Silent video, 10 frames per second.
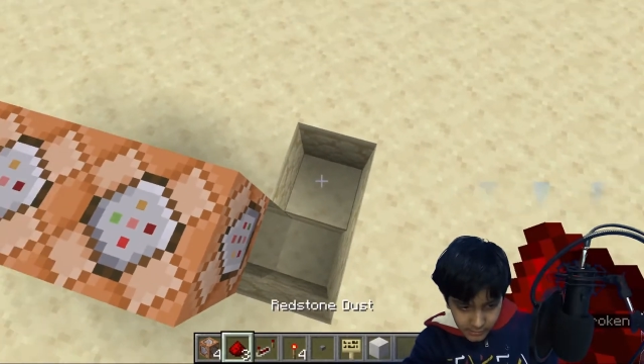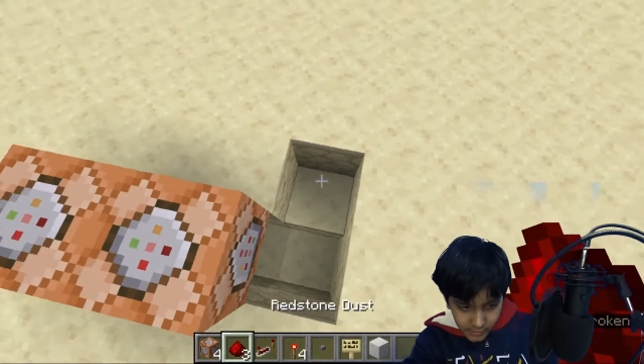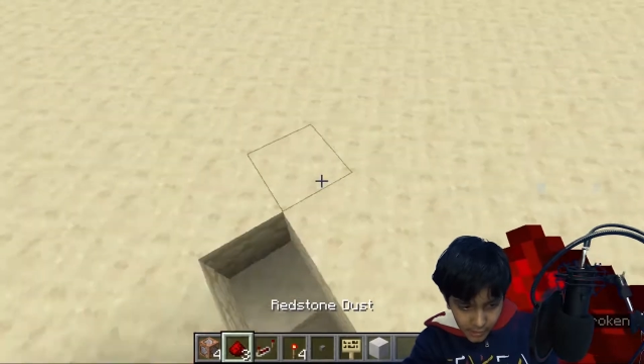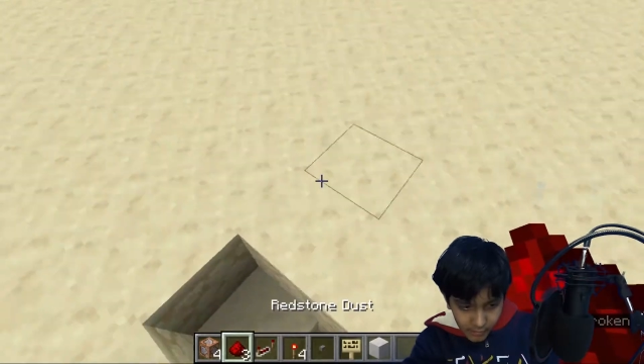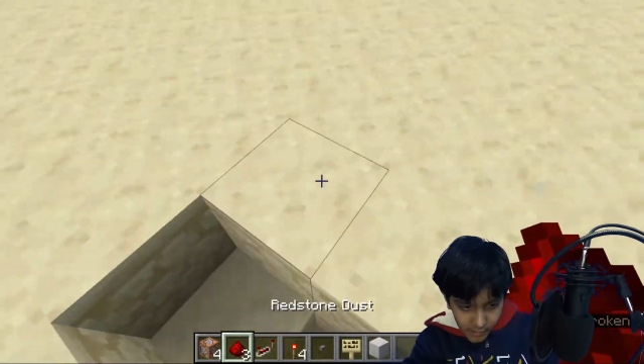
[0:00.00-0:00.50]

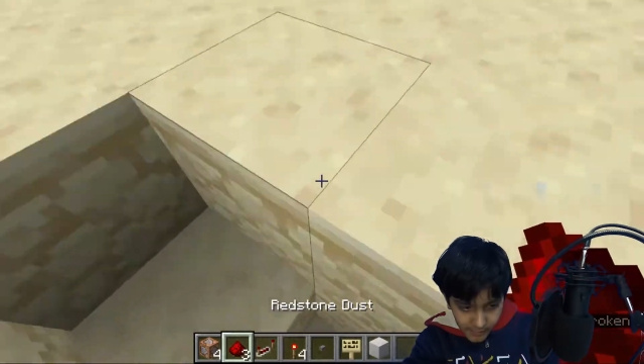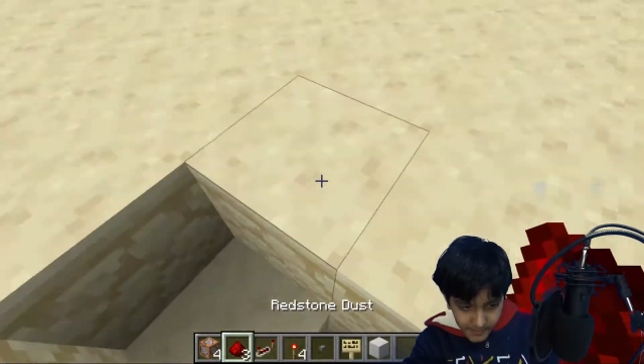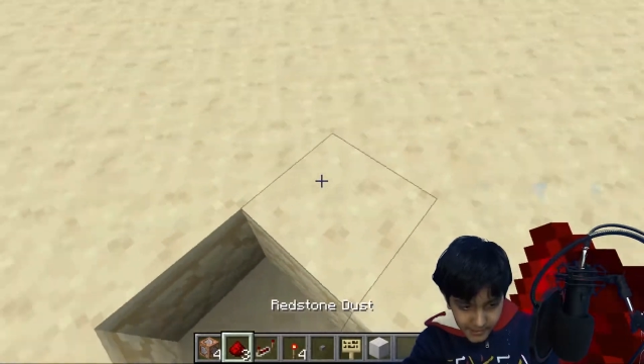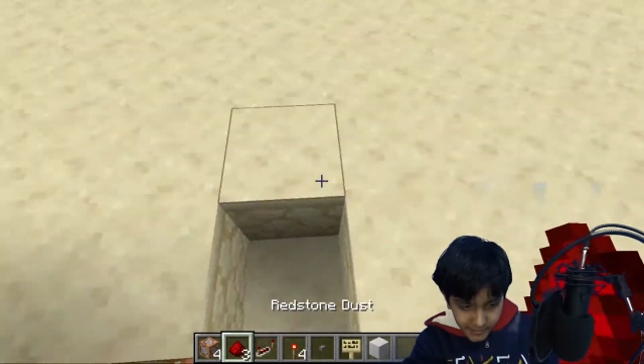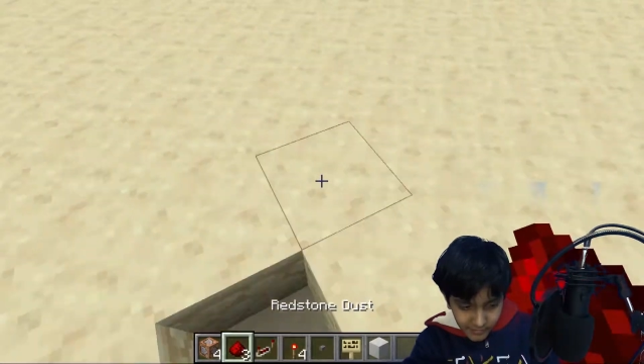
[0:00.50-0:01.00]
go up
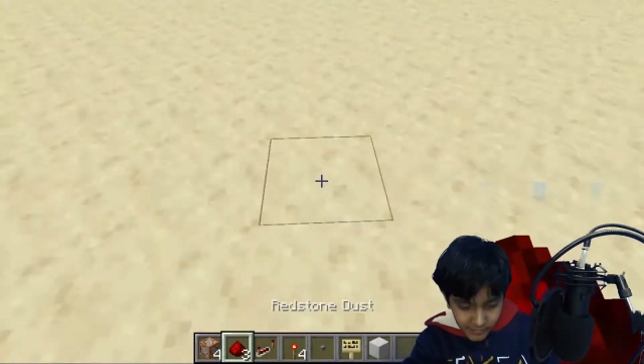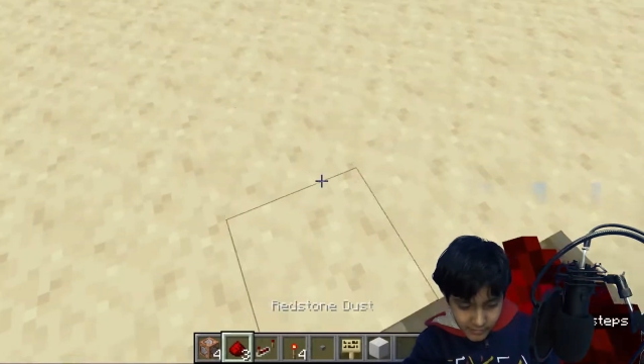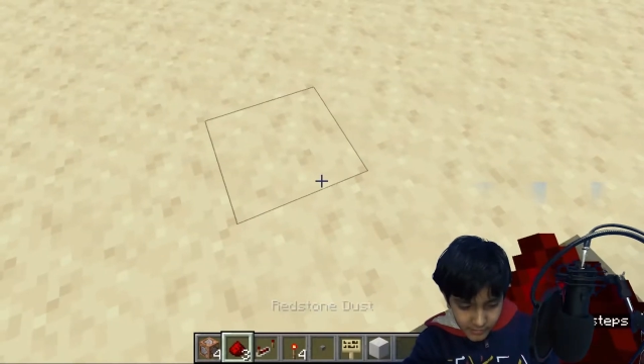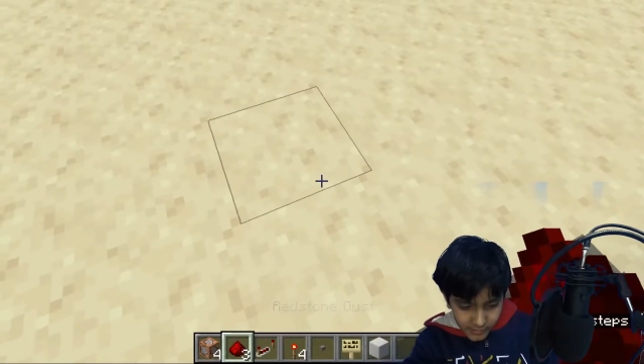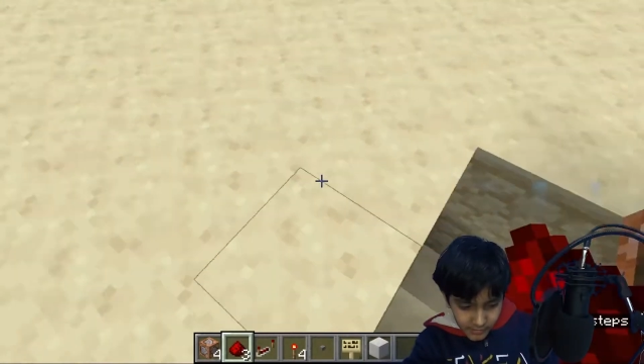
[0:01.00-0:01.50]
here
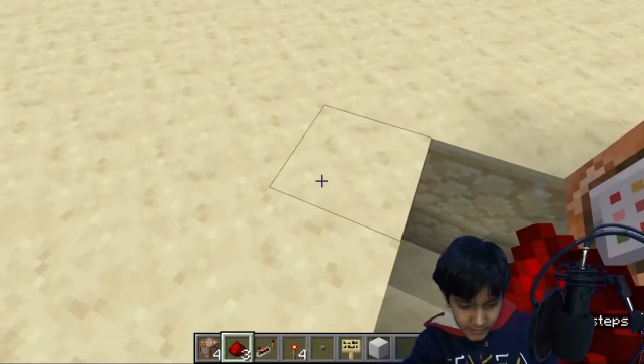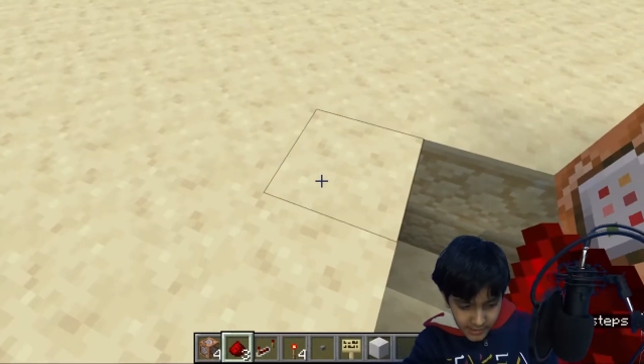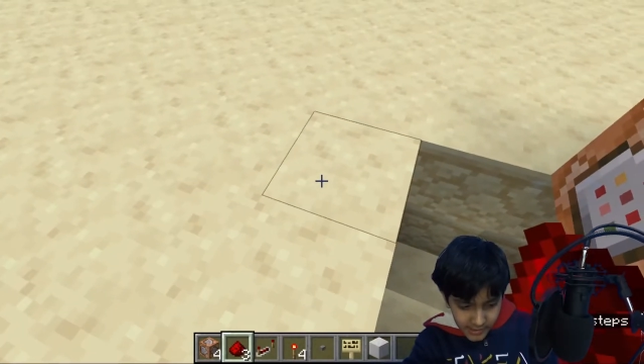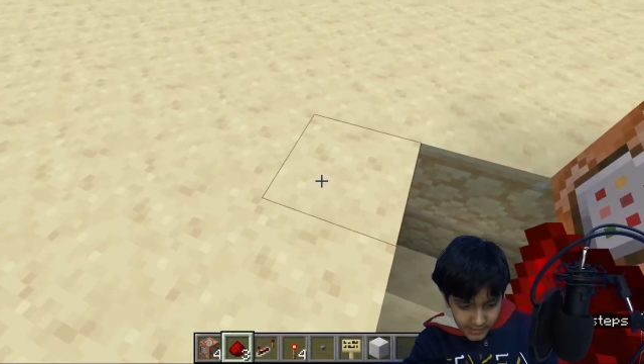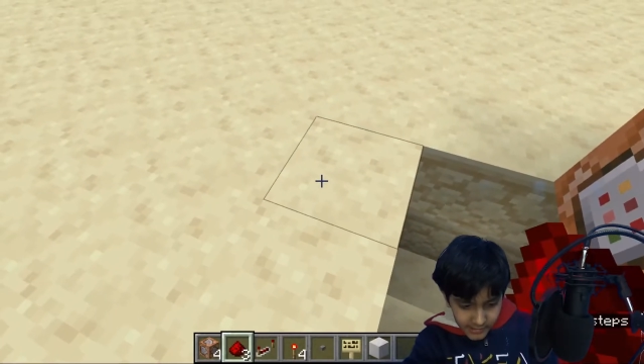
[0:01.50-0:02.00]

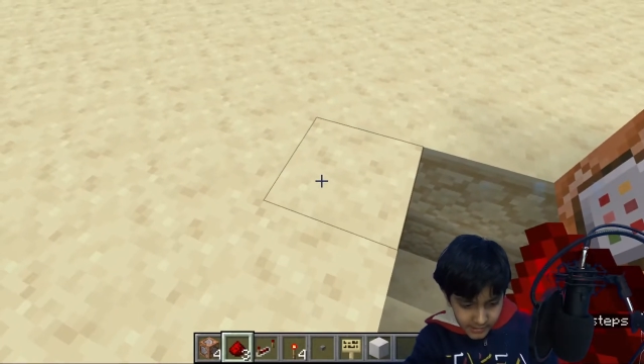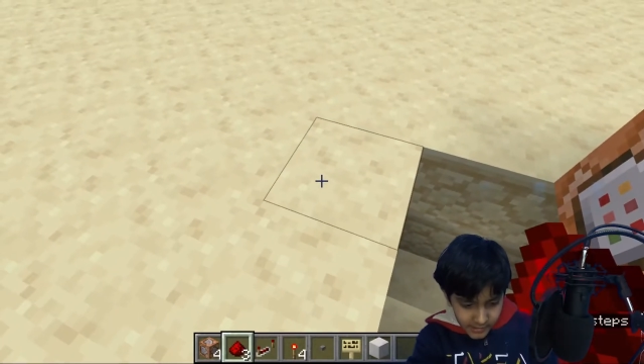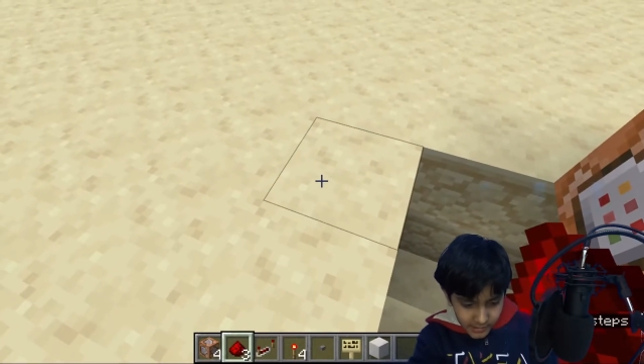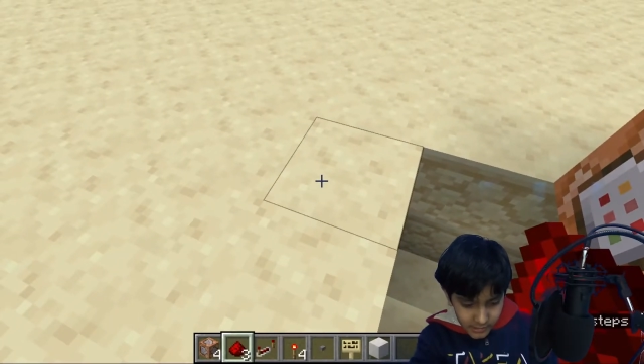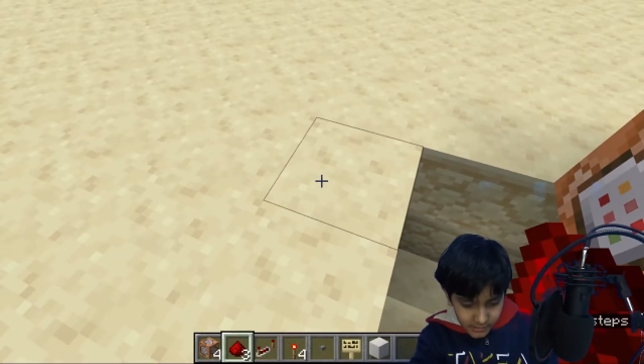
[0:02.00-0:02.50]

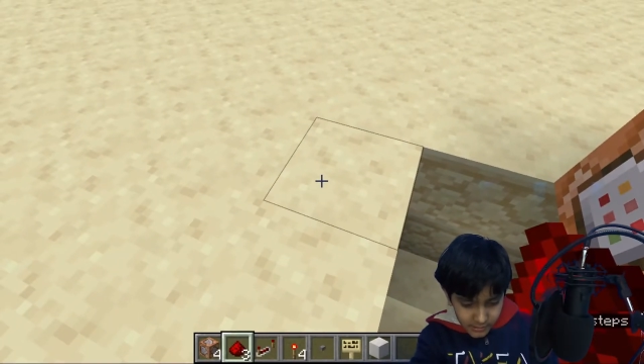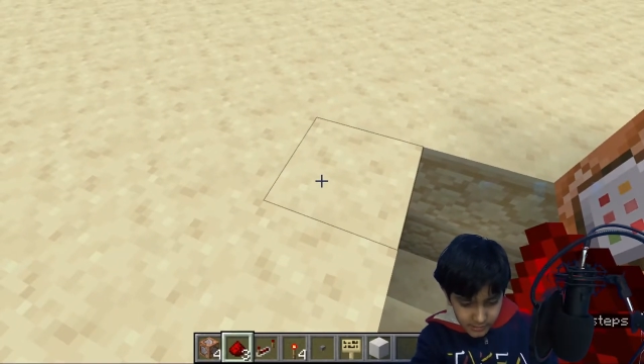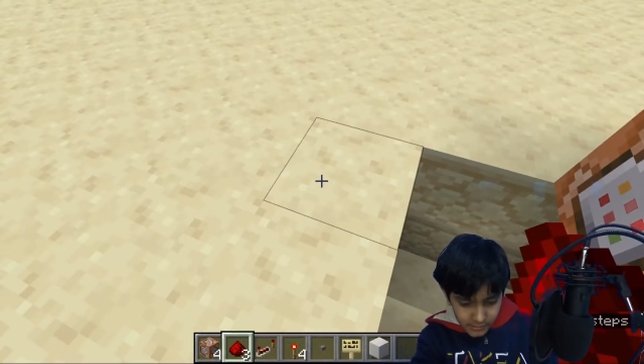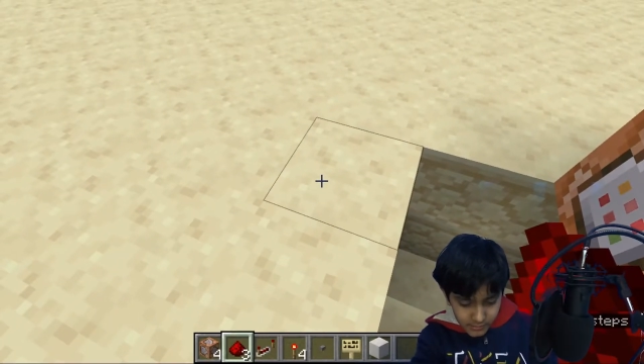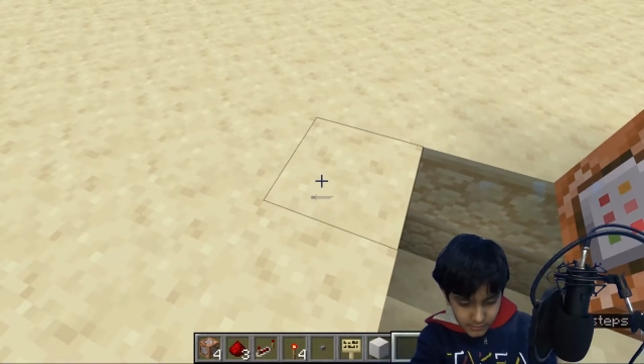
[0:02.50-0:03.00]
and
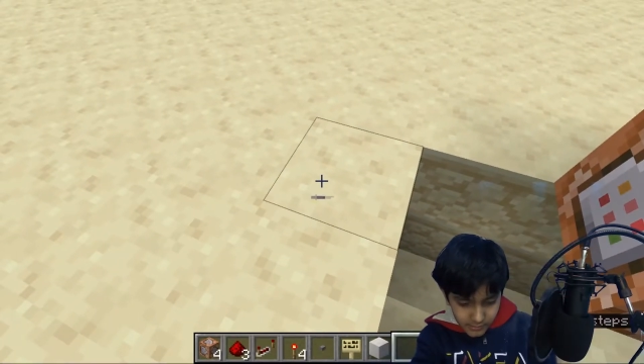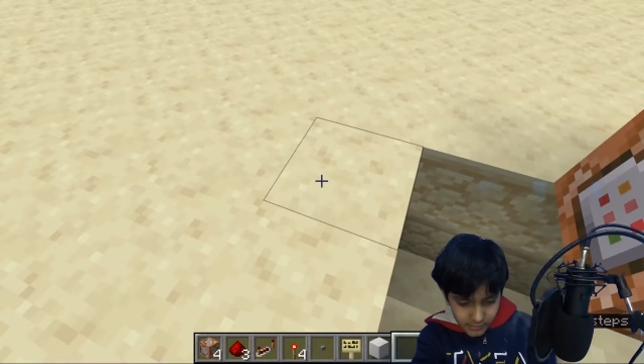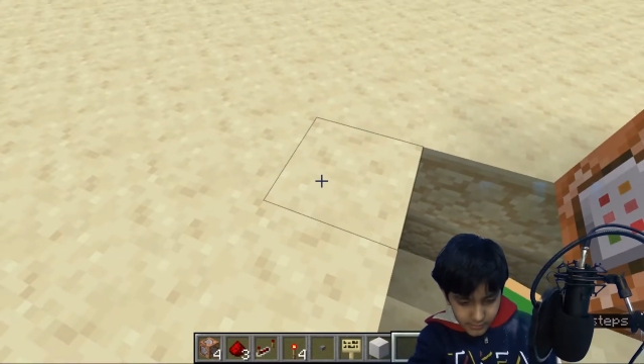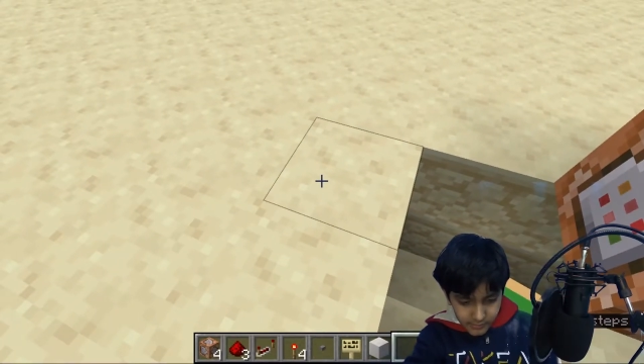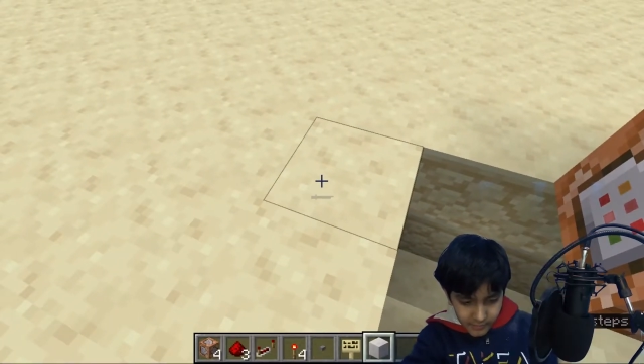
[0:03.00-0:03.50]

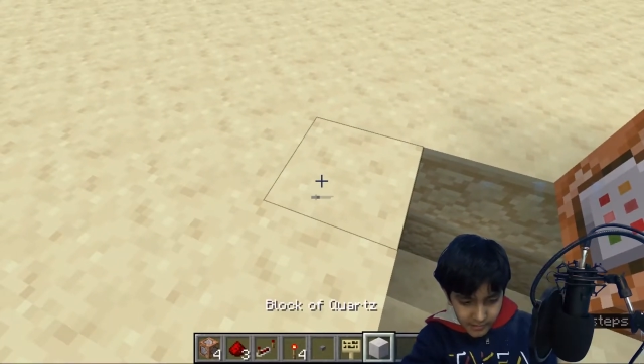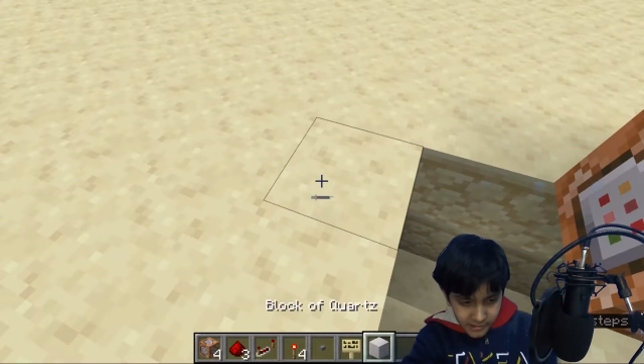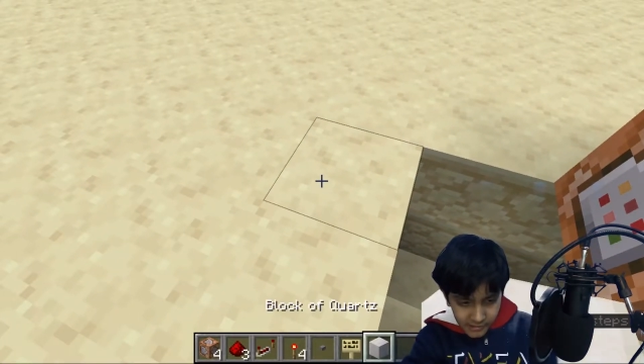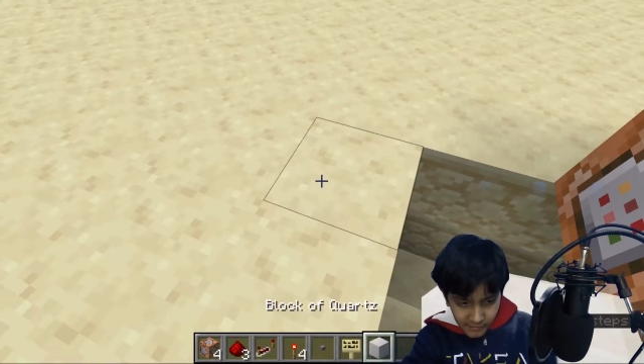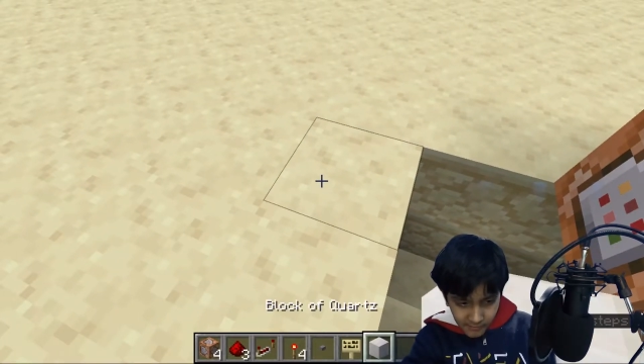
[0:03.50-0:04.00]
put
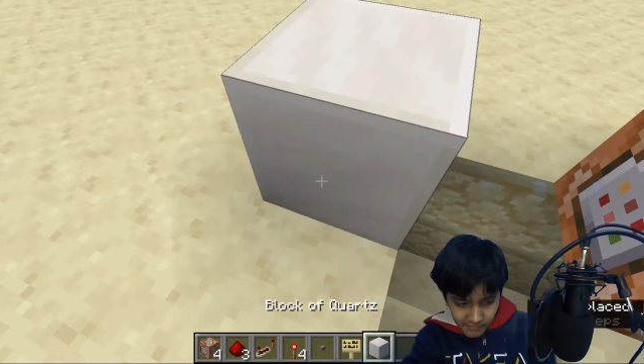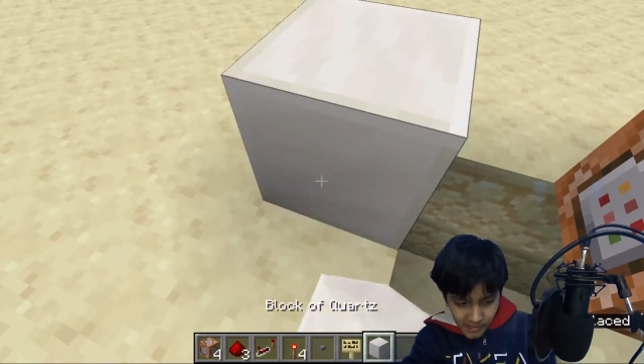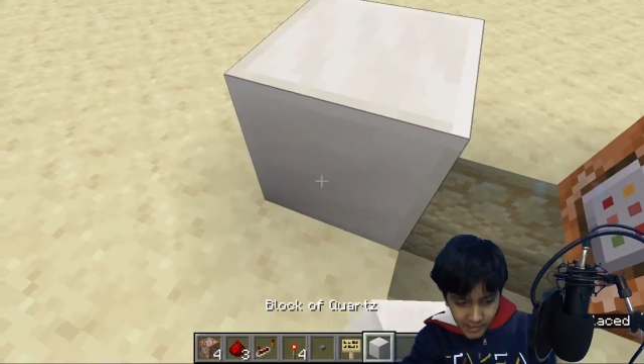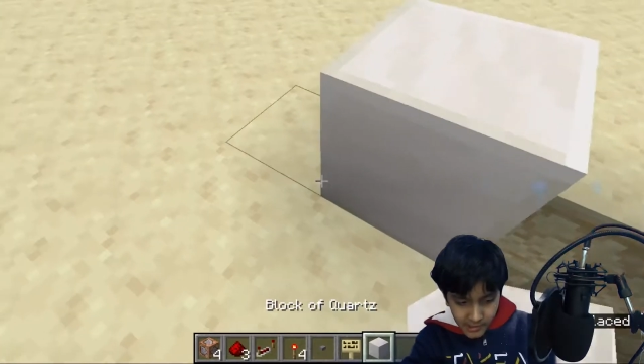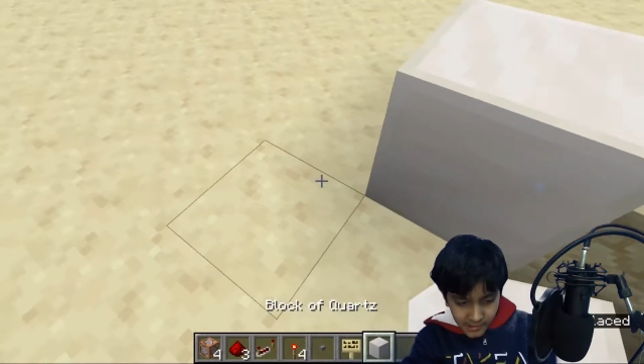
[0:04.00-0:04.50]
another
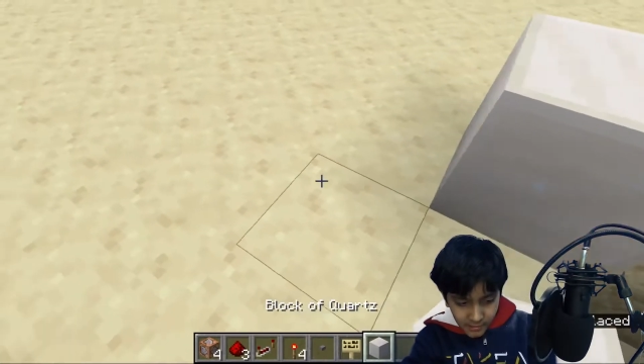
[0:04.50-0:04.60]
block.